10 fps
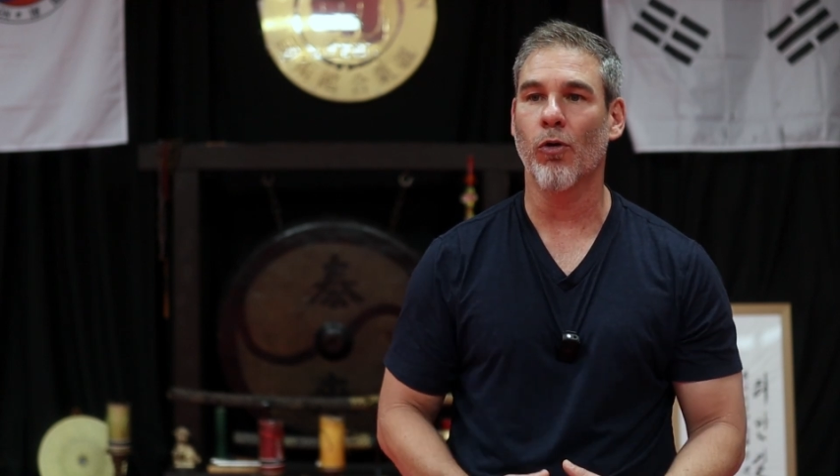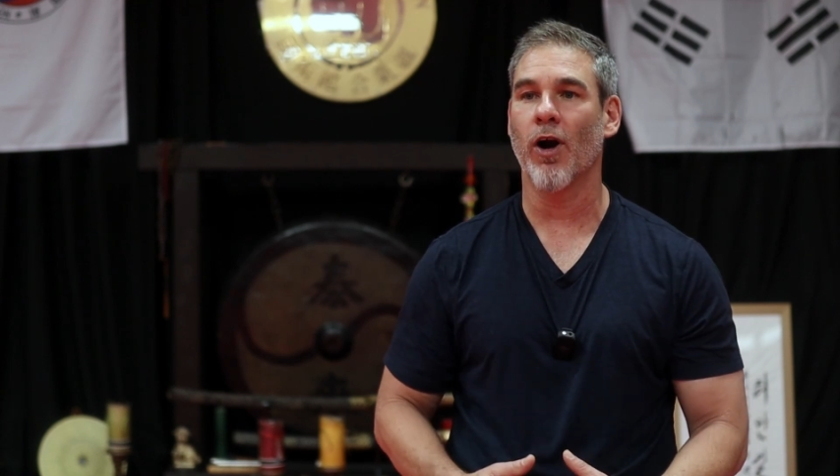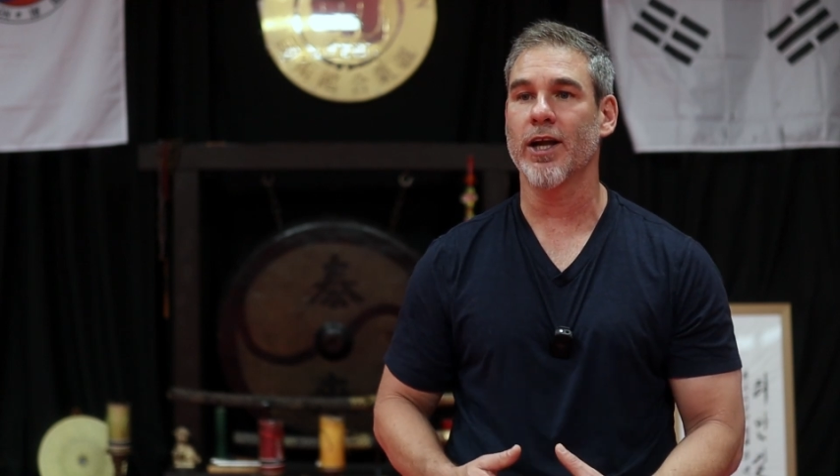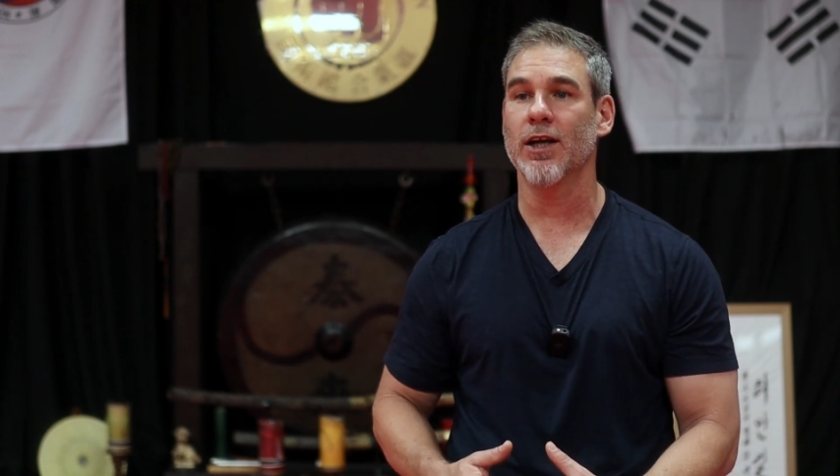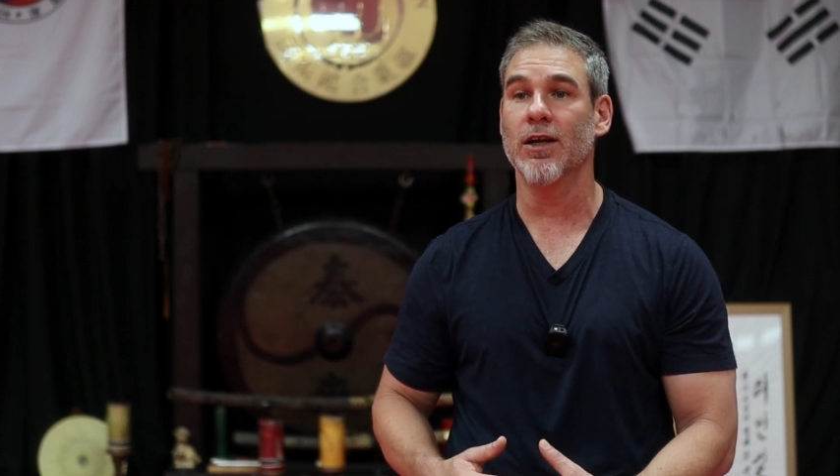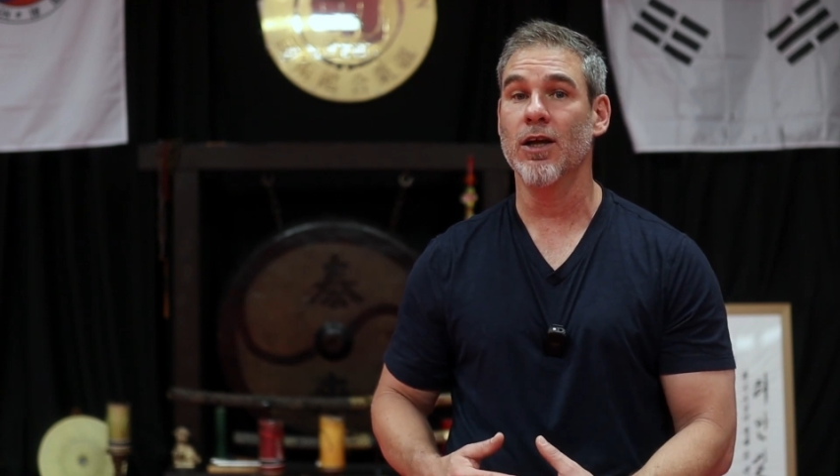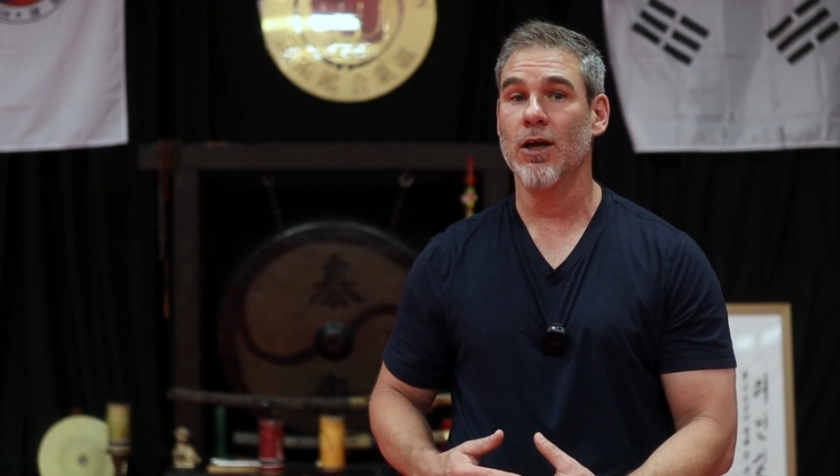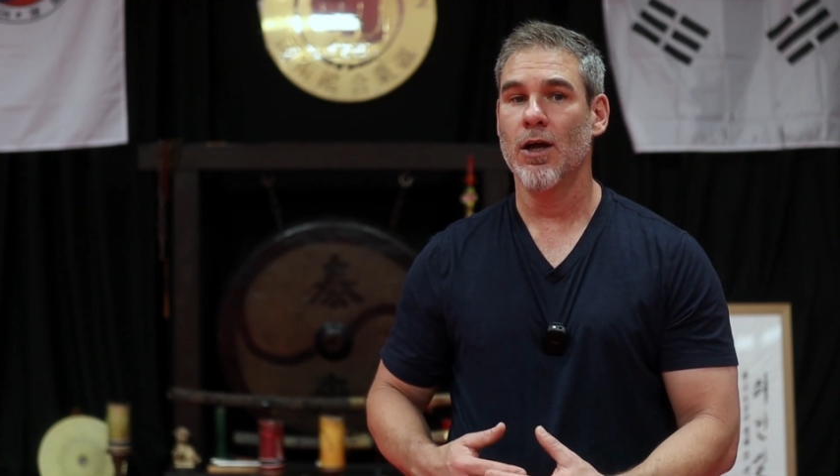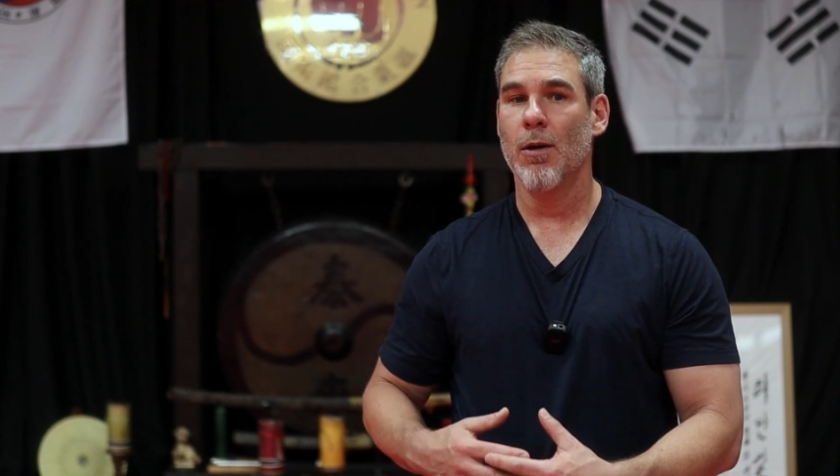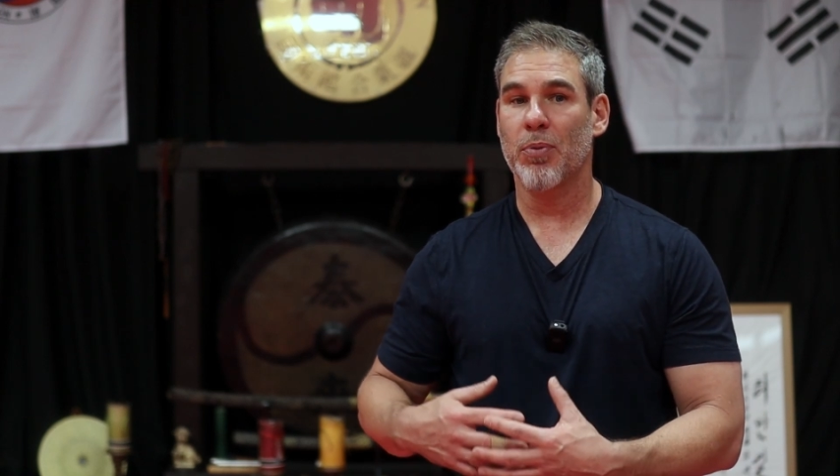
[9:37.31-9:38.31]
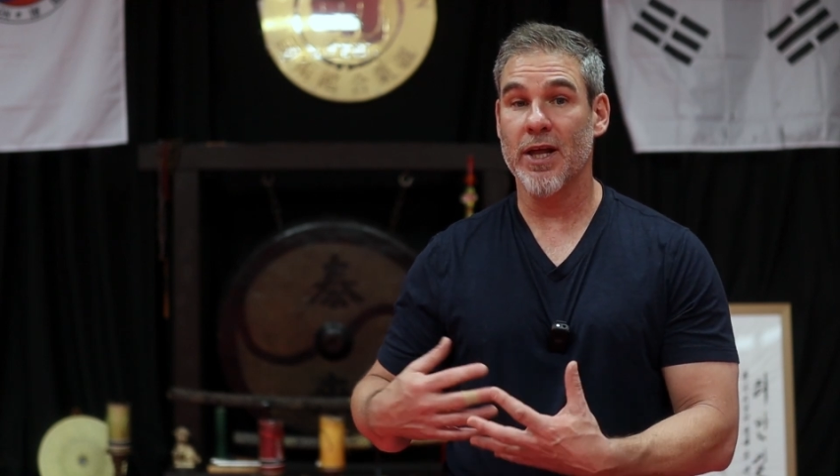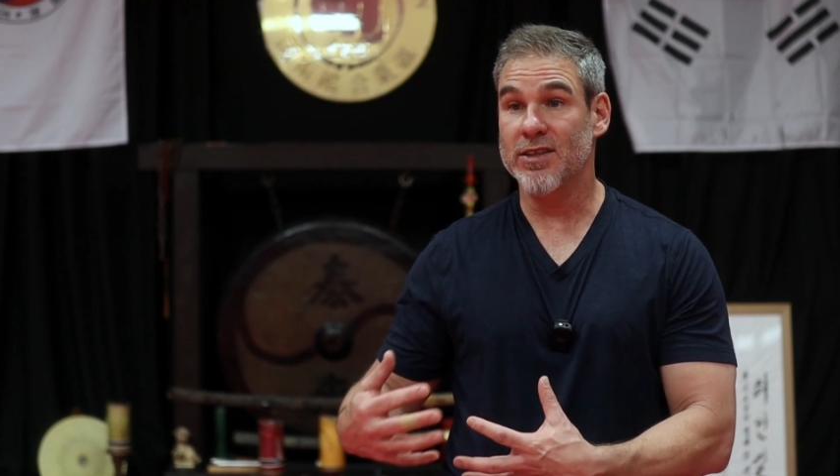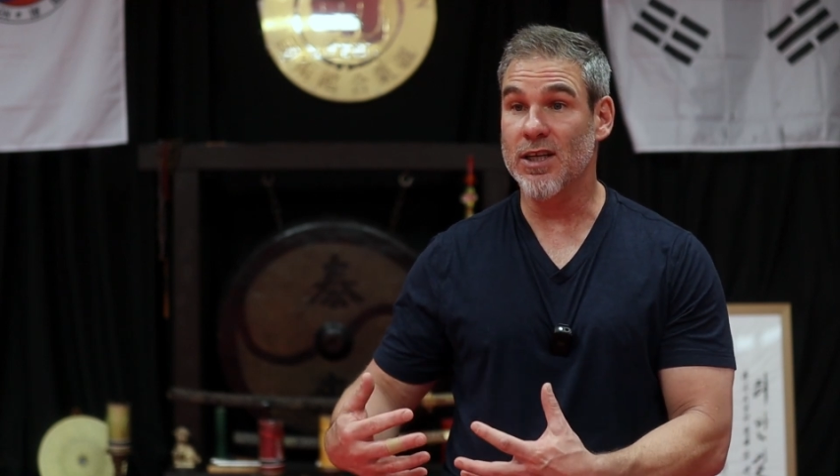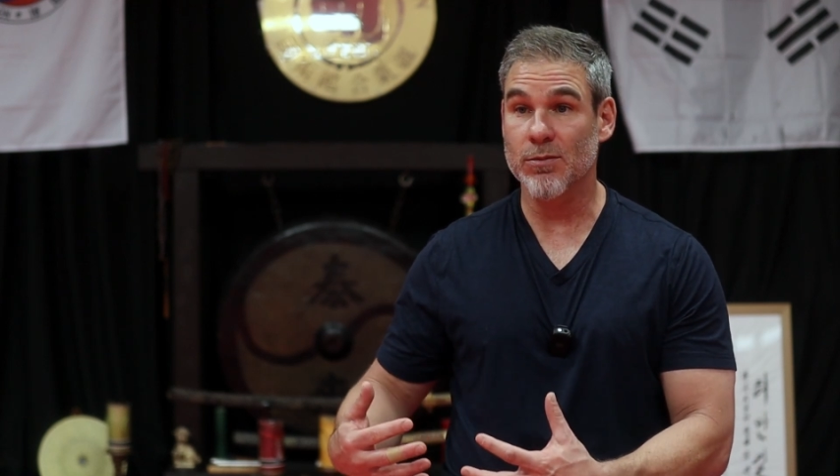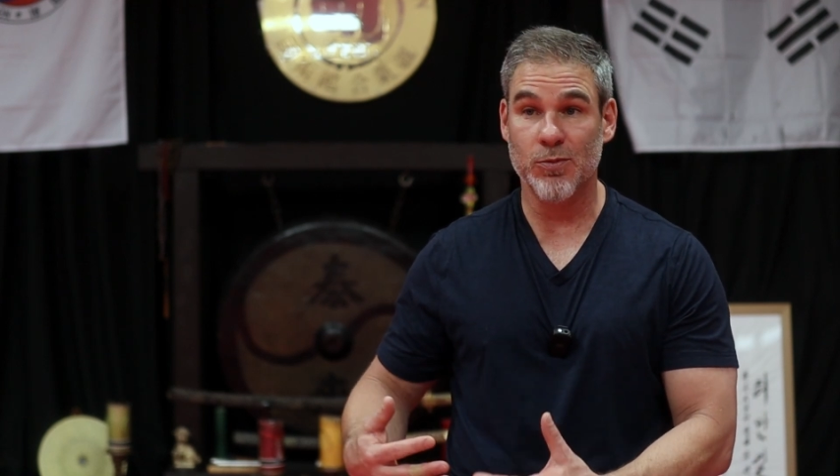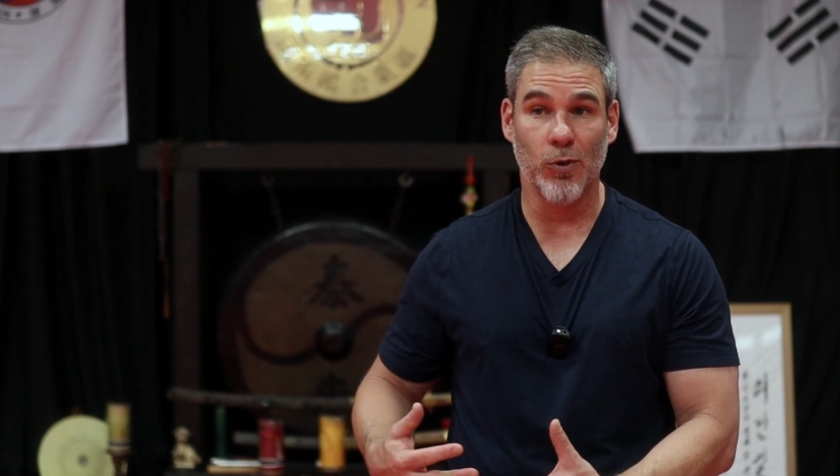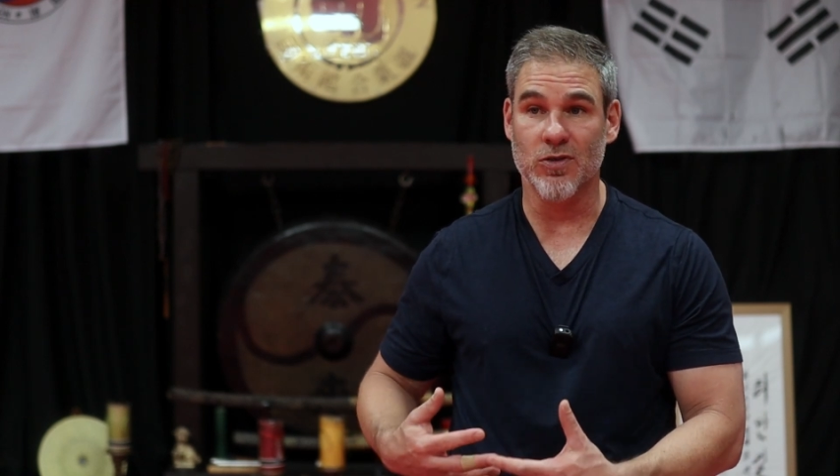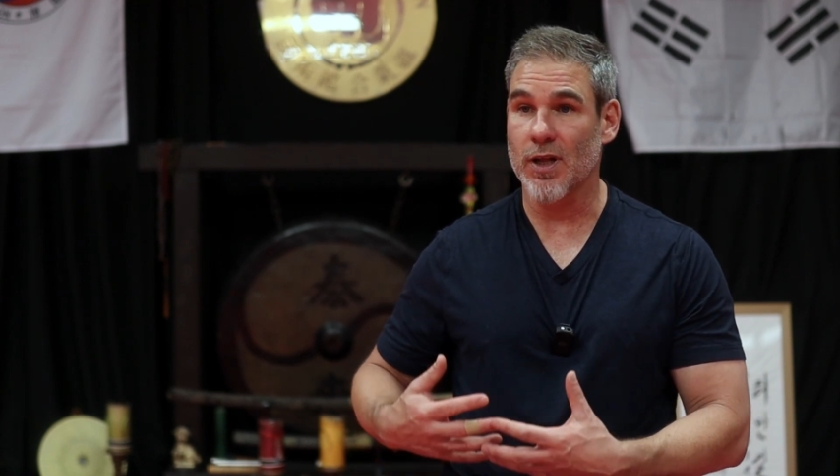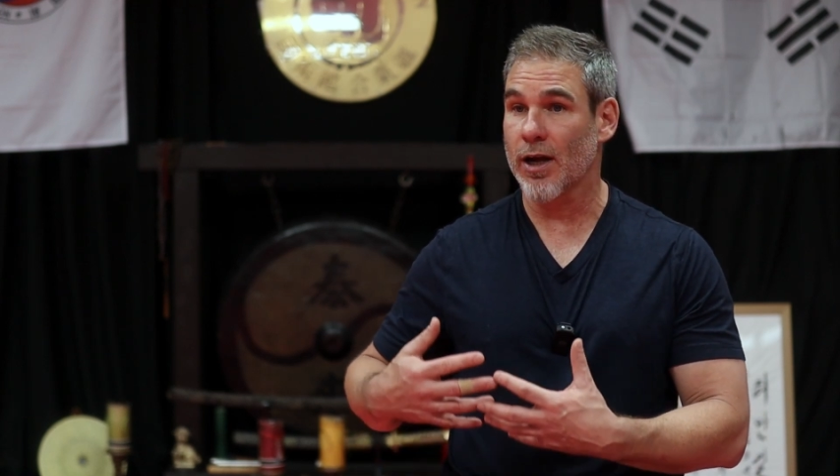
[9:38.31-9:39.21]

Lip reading: Or I could play team sports,